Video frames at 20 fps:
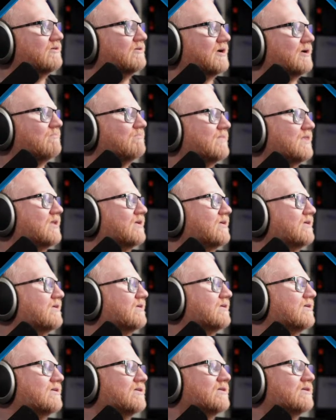Okay.
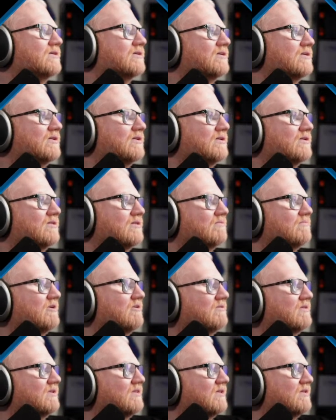So
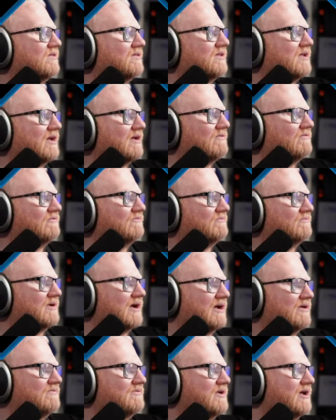most of this
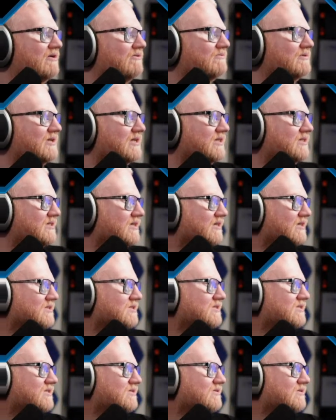I've not really
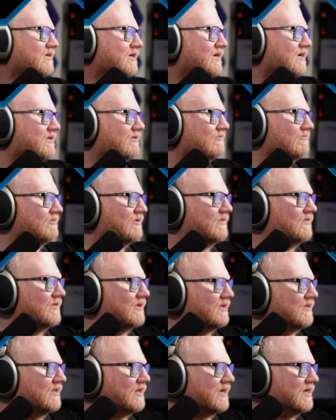touched. One
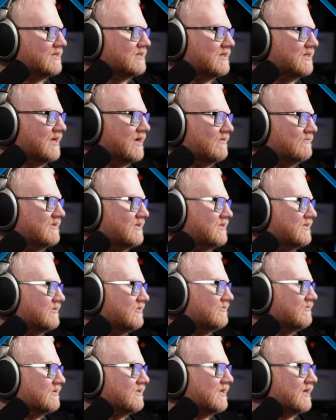thing that I did have to
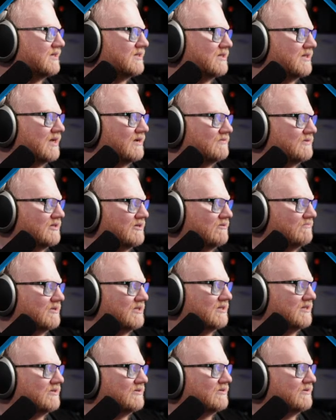do is I did have to
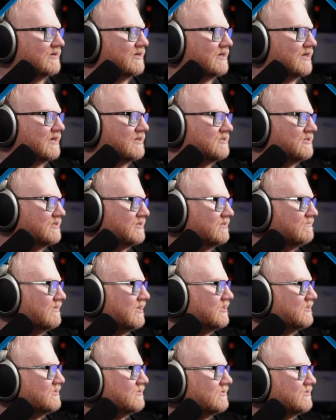come in here and actually
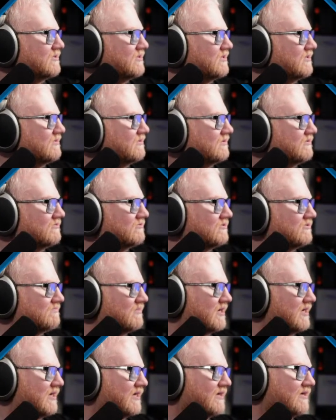make sure to
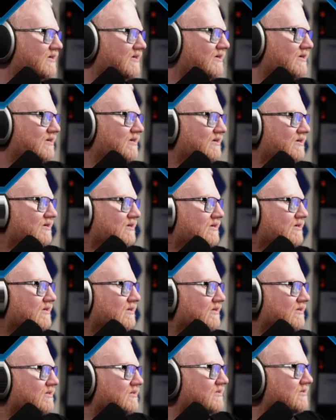use my
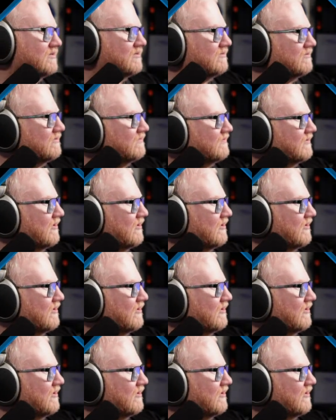new